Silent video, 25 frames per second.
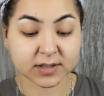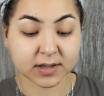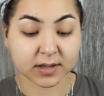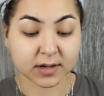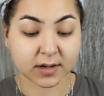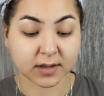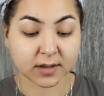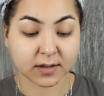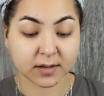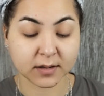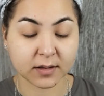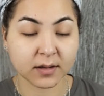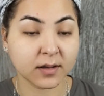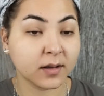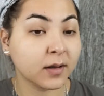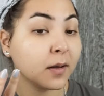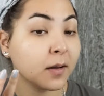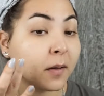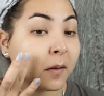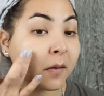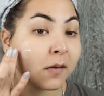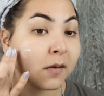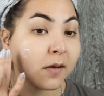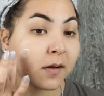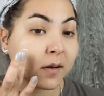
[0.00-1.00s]
gonna
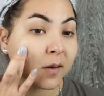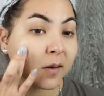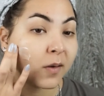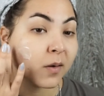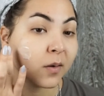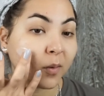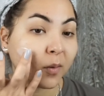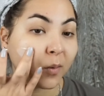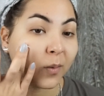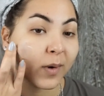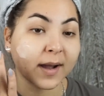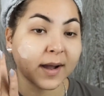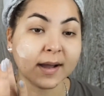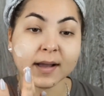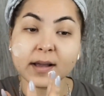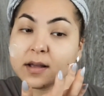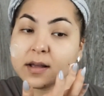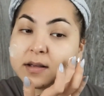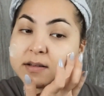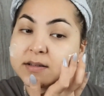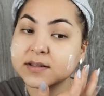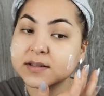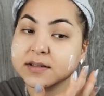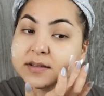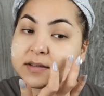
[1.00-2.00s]
whack
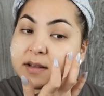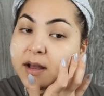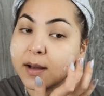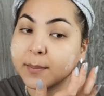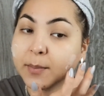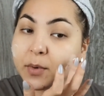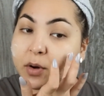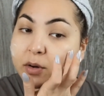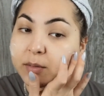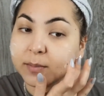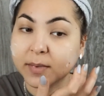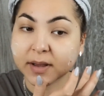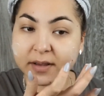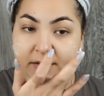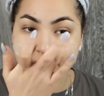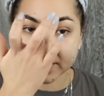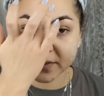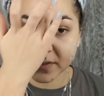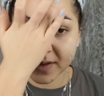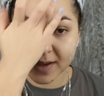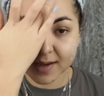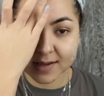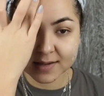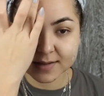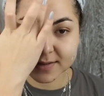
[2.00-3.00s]
some on my
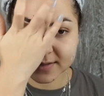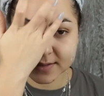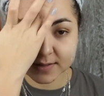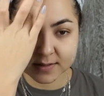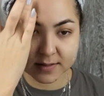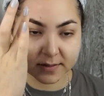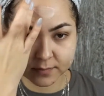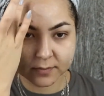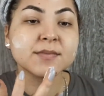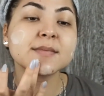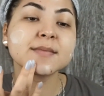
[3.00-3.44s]
face.